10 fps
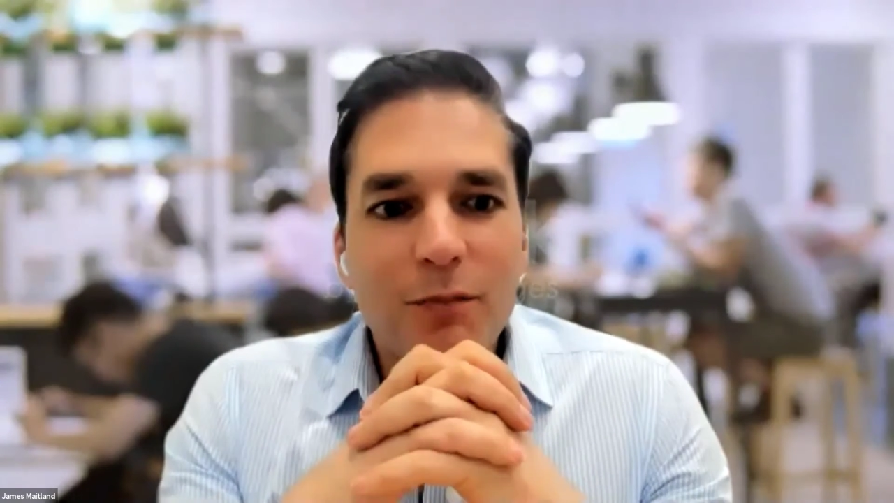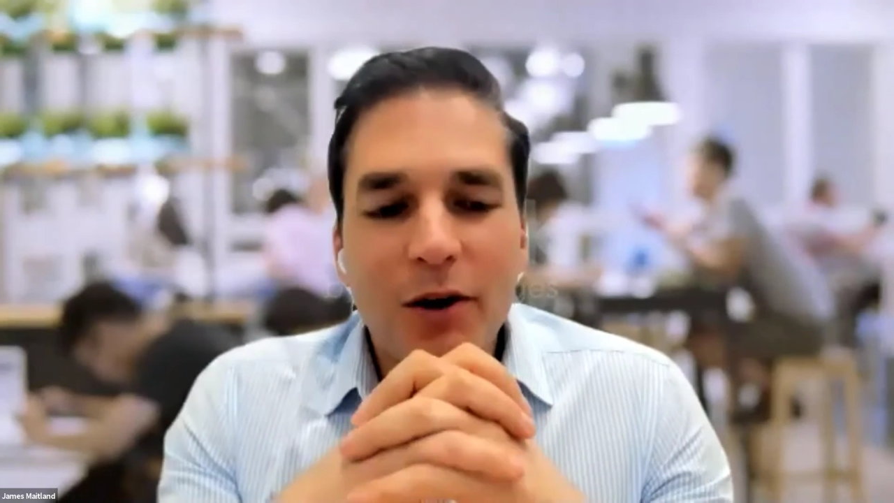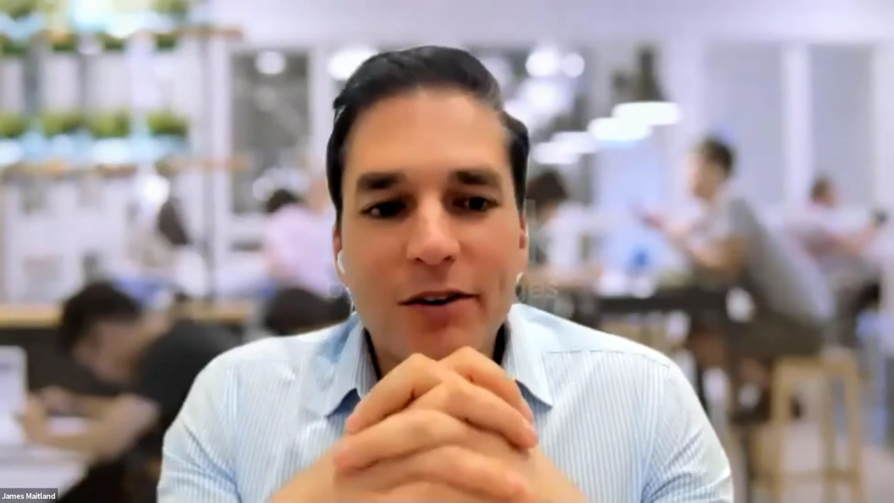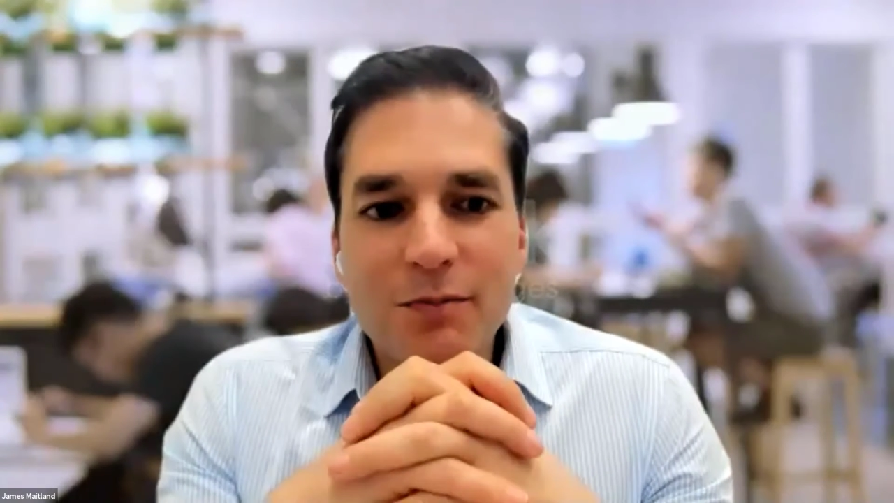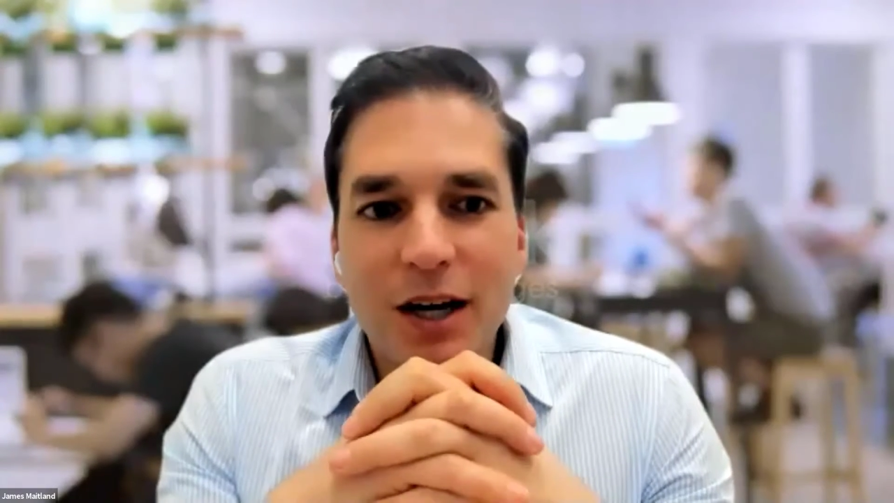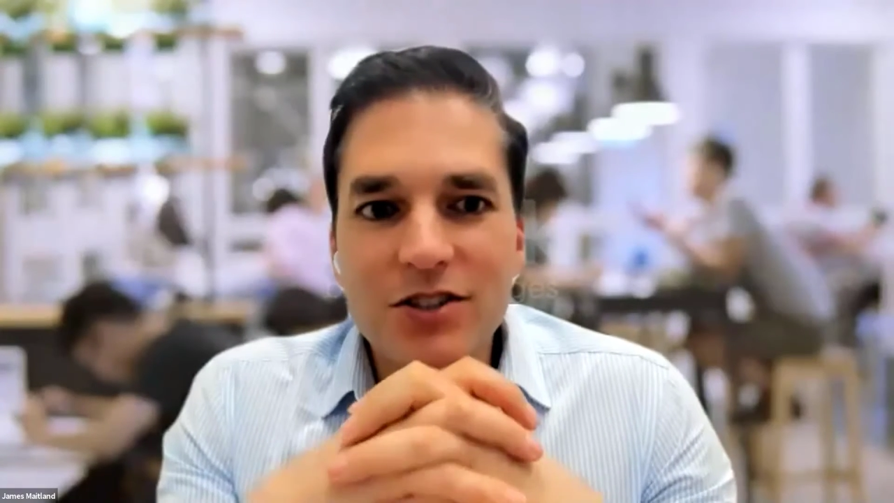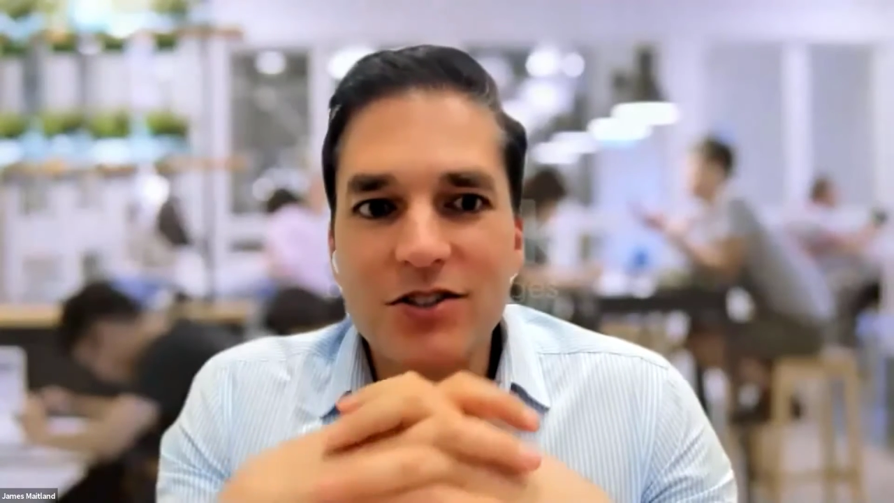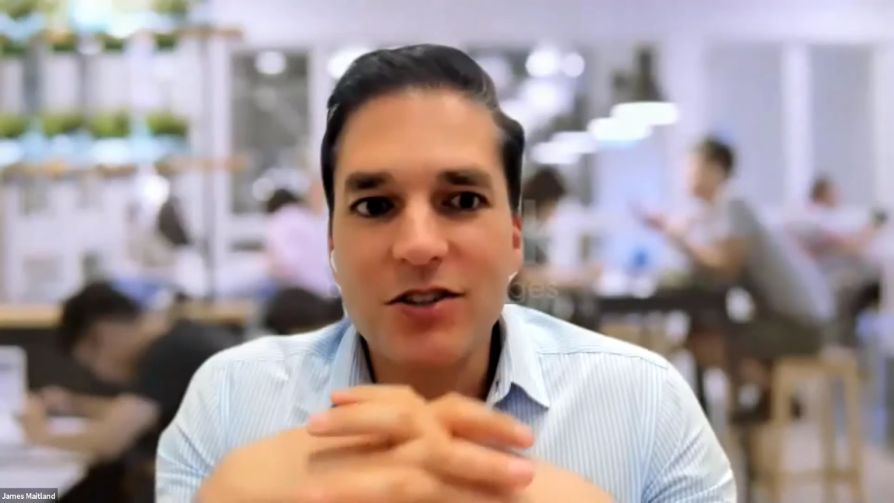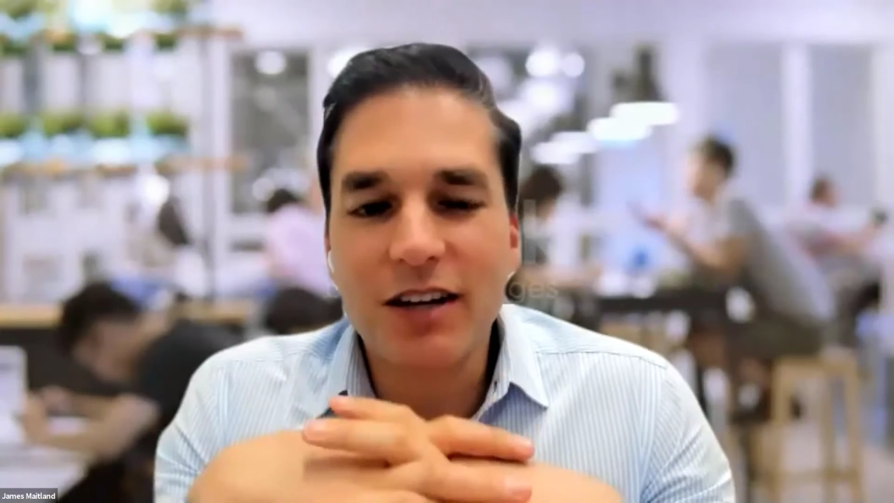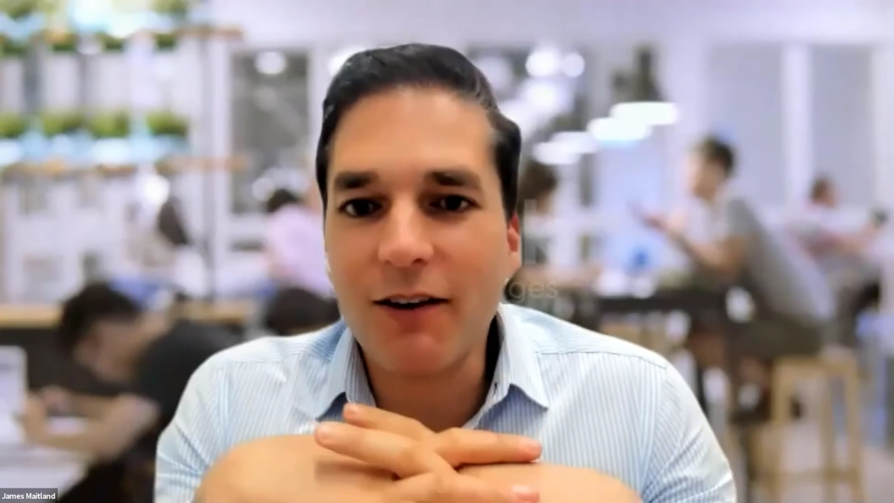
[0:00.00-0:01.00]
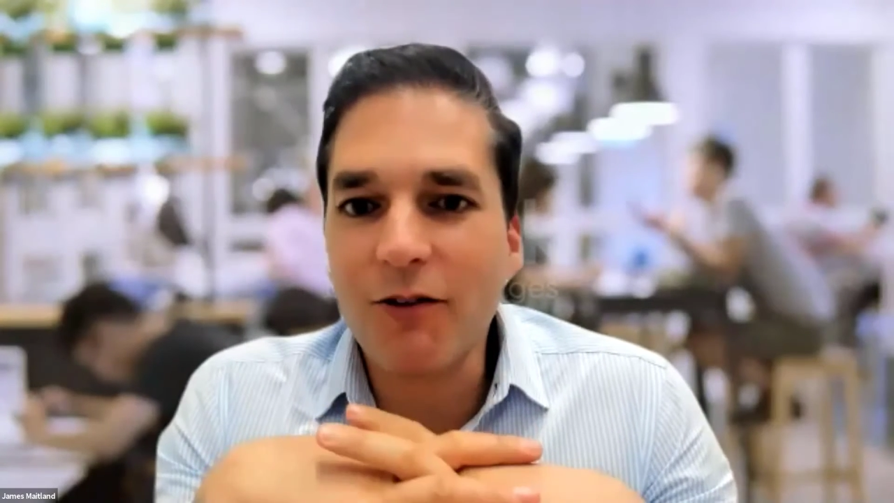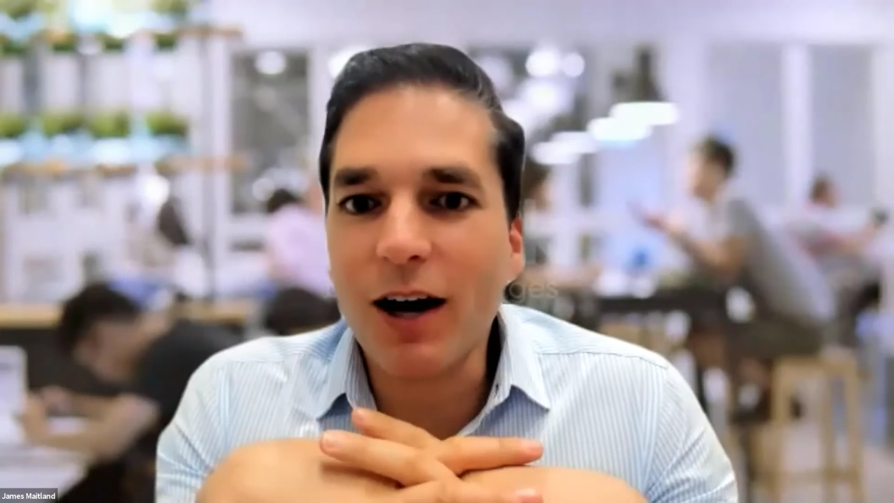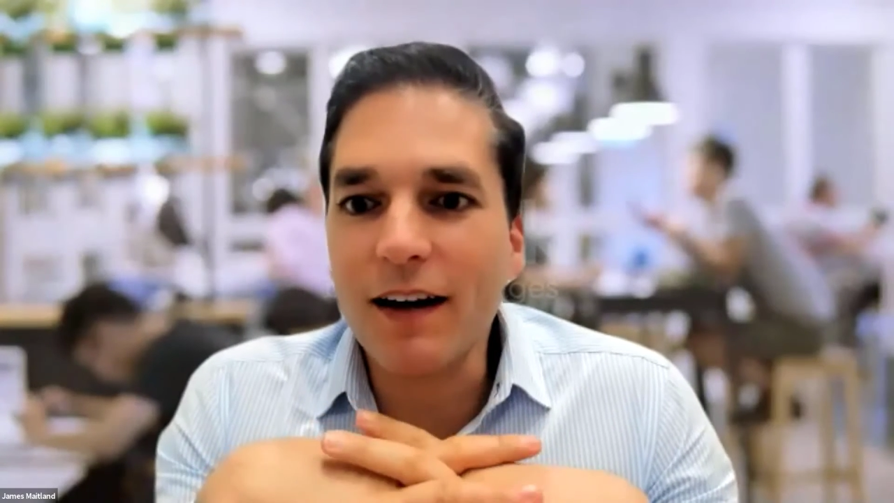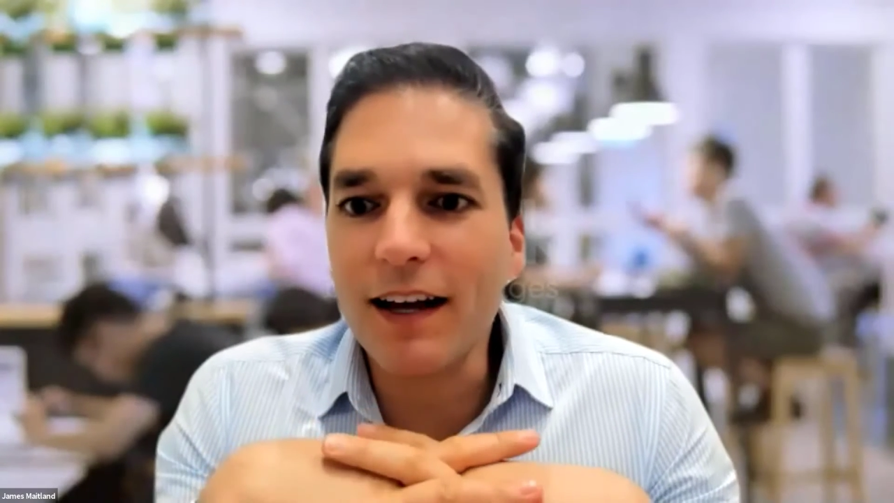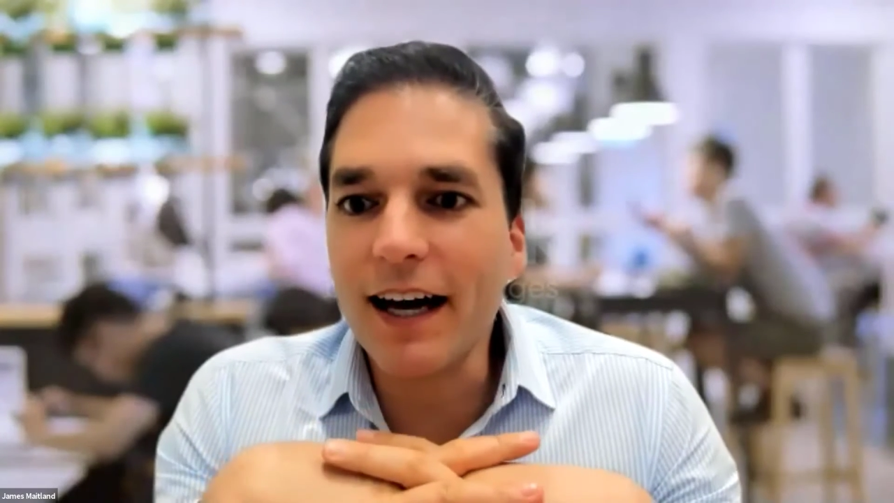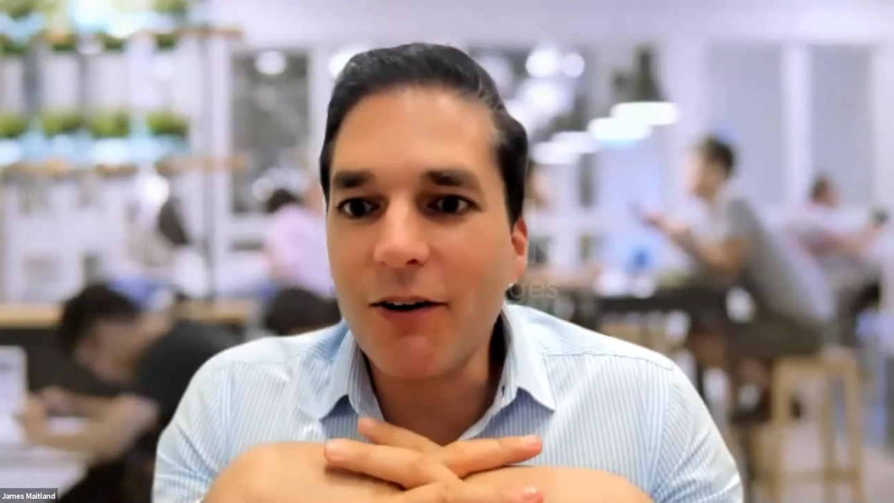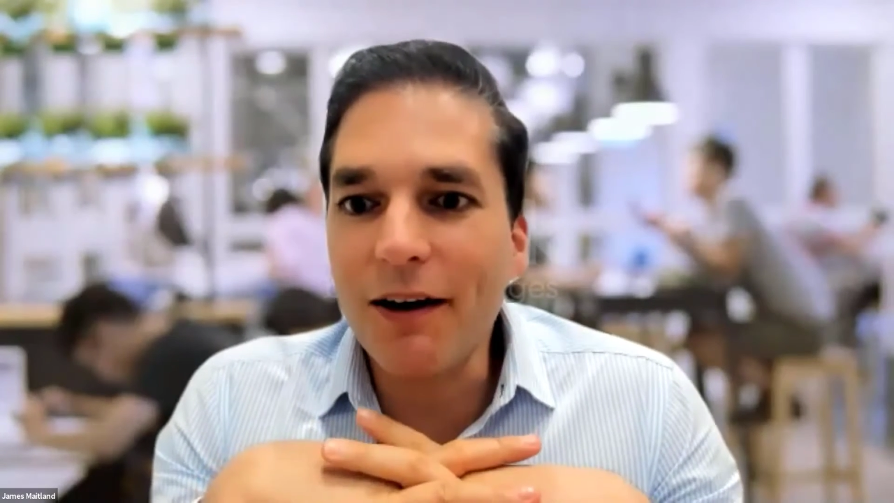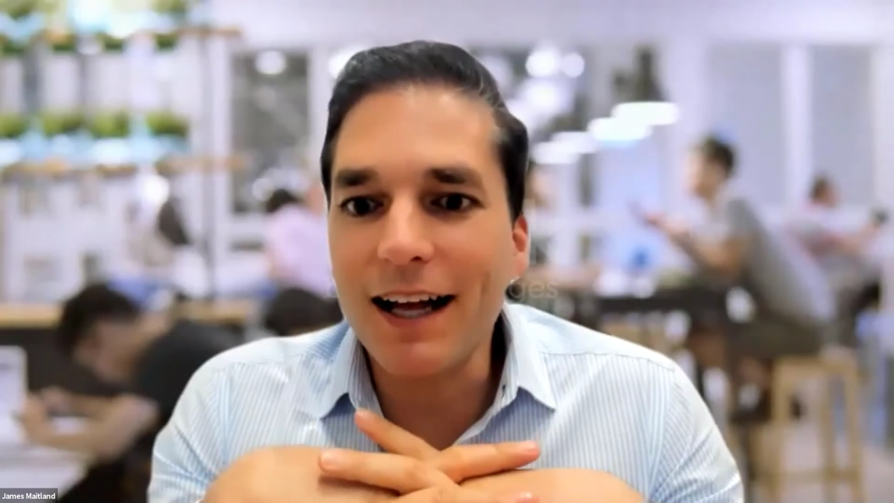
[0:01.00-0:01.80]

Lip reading: borrow as much as you can right now